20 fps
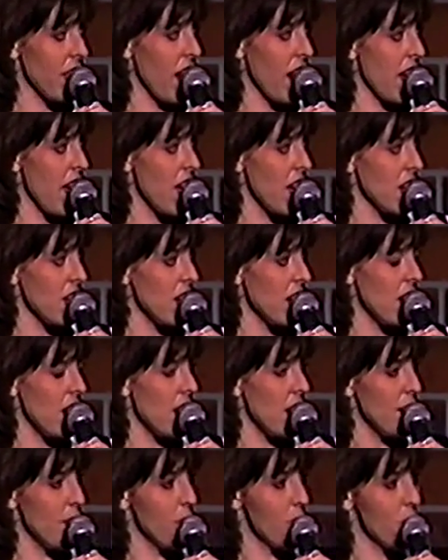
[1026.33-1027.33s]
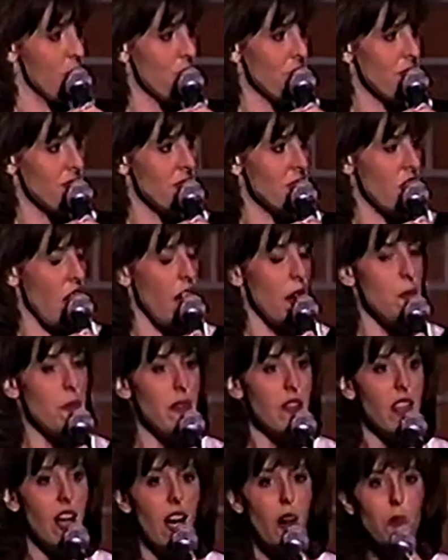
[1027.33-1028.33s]
And I had to type a
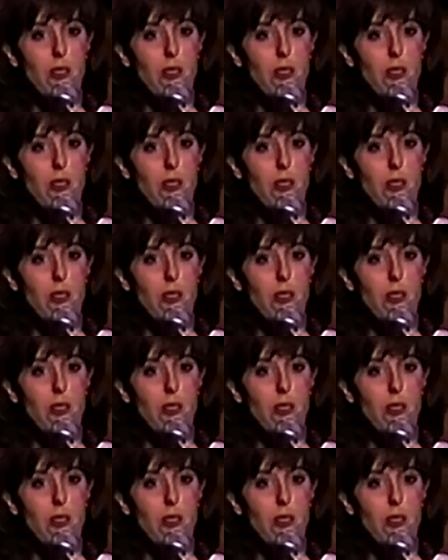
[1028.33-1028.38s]
lot.